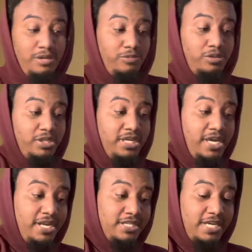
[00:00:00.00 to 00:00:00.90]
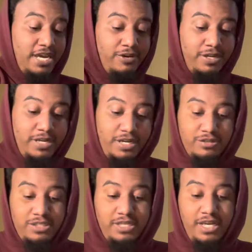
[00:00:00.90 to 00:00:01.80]
really getting down and
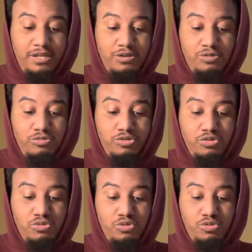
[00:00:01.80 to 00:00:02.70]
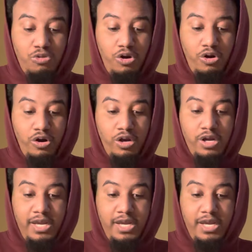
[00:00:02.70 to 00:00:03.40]
understanding who you are.